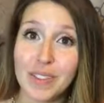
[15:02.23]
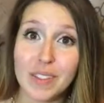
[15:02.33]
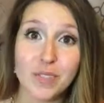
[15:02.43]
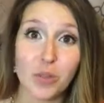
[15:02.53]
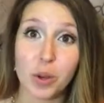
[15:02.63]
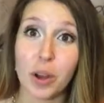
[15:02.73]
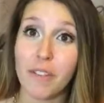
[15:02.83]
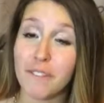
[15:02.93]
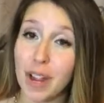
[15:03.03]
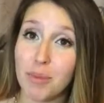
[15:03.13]
this for
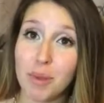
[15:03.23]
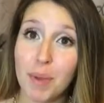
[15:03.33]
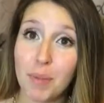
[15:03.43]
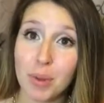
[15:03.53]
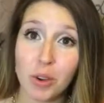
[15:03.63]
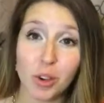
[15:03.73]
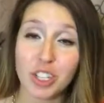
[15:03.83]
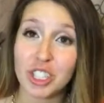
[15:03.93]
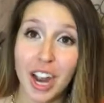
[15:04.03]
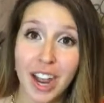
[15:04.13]
a family member or
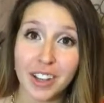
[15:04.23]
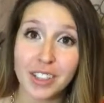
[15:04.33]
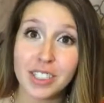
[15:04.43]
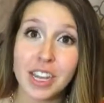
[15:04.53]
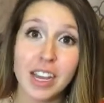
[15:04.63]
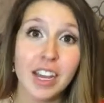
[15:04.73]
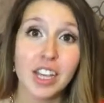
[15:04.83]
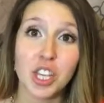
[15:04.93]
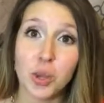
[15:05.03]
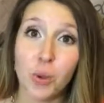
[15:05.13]
a child,
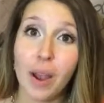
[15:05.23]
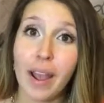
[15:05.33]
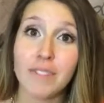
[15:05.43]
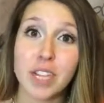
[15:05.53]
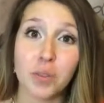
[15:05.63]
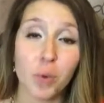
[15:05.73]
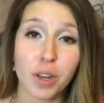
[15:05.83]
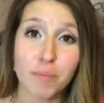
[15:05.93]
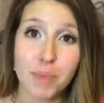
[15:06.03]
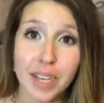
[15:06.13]
you have done one
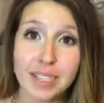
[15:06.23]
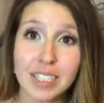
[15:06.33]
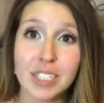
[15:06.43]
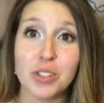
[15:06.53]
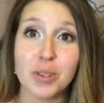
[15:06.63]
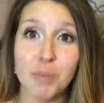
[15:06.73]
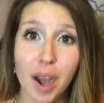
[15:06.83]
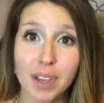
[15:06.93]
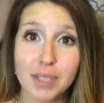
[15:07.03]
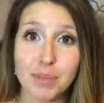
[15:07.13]
of the best things you could
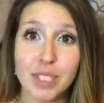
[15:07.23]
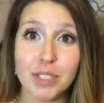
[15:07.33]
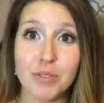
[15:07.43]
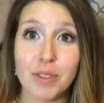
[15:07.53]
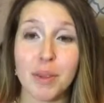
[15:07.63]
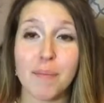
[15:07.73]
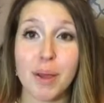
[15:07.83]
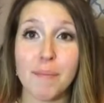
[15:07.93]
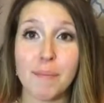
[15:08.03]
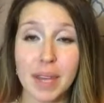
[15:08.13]
possibly do for them
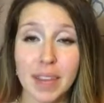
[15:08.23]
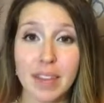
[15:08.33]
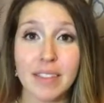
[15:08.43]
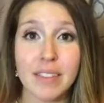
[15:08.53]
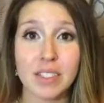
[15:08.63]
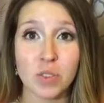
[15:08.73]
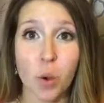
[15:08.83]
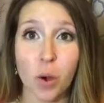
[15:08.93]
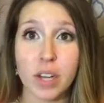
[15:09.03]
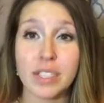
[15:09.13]
by being in this
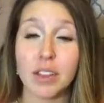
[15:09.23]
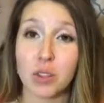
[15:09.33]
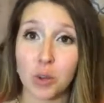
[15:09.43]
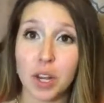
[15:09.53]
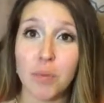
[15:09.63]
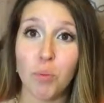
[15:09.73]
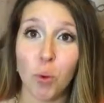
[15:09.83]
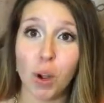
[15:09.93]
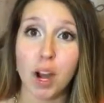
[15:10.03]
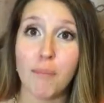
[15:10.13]
course and learning
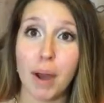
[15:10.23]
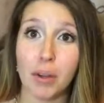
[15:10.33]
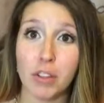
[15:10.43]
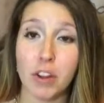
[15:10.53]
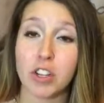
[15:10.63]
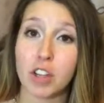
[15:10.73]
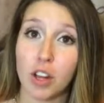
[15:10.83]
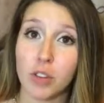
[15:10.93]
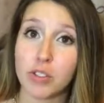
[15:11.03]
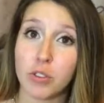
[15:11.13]
more about their
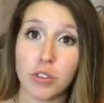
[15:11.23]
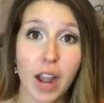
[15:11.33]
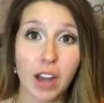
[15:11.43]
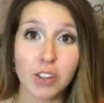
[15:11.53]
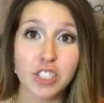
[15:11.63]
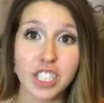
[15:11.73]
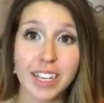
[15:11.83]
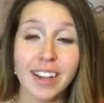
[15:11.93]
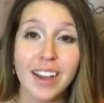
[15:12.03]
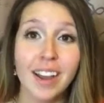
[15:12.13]
intolerance or their allergy.